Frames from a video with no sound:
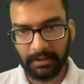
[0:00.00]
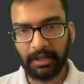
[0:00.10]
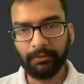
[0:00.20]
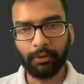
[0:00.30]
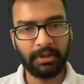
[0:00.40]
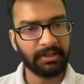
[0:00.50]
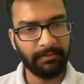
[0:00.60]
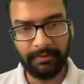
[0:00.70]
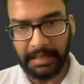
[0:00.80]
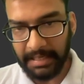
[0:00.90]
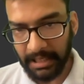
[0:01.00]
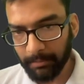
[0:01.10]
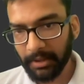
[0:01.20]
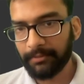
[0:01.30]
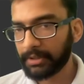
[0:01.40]
and what is a
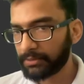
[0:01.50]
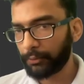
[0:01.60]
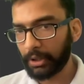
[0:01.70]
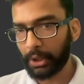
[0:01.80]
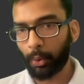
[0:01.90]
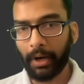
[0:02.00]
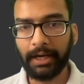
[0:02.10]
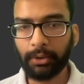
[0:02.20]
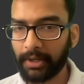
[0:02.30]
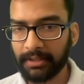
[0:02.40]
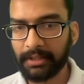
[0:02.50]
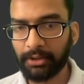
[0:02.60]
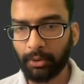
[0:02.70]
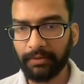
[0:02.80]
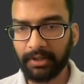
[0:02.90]
variable which we require to get that
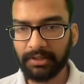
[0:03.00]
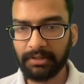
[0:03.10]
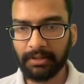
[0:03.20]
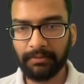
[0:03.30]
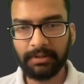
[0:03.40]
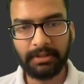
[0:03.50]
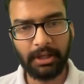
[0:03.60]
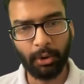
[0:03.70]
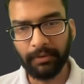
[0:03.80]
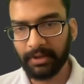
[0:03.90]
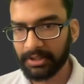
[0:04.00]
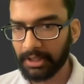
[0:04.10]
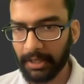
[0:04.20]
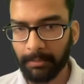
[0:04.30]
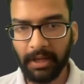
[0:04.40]
notification service is a notification type